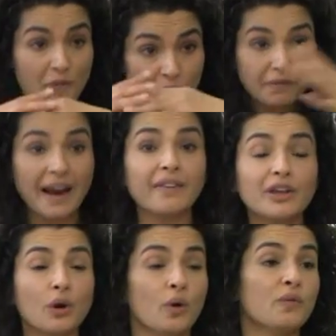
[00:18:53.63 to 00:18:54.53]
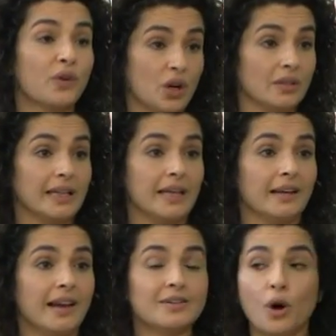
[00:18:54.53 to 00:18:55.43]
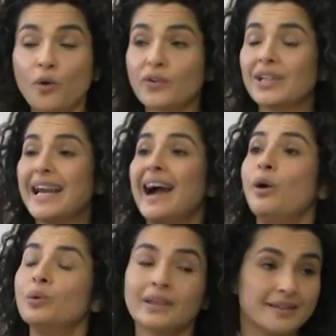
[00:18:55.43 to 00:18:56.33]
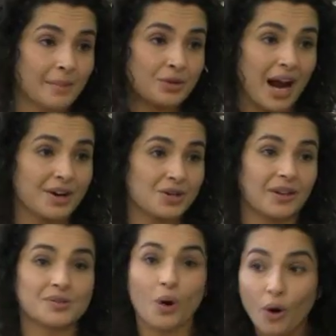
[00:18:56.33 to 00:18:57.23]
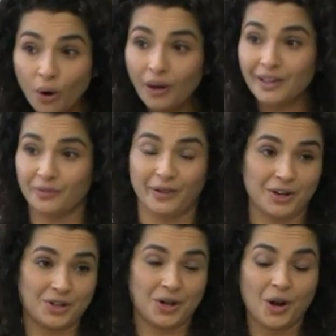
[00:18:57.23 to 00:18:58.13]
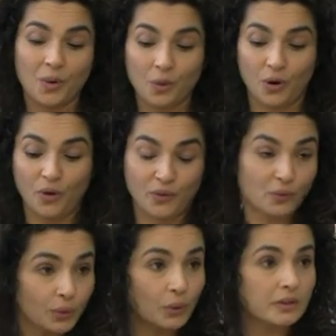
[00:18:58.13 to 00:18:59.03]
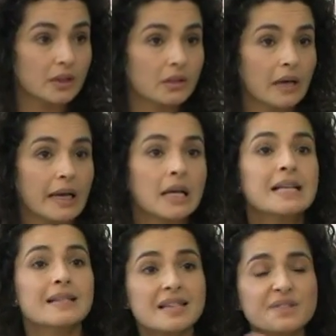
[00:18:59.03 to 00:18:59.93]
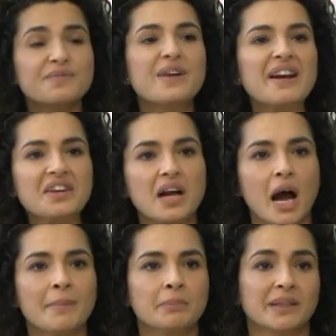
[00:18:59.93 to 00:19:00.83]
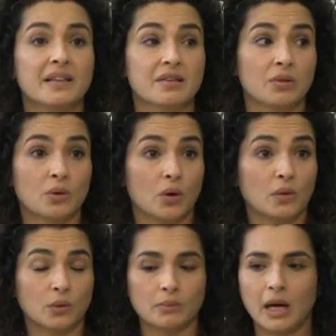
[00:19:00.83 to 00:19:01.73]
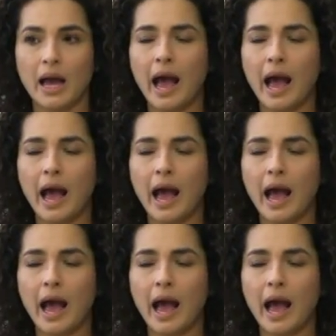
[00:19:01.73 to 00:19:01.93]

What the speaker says: Very overtly and over countless objections, all of which were overruled. Right? This is very commonplace in the courtroom.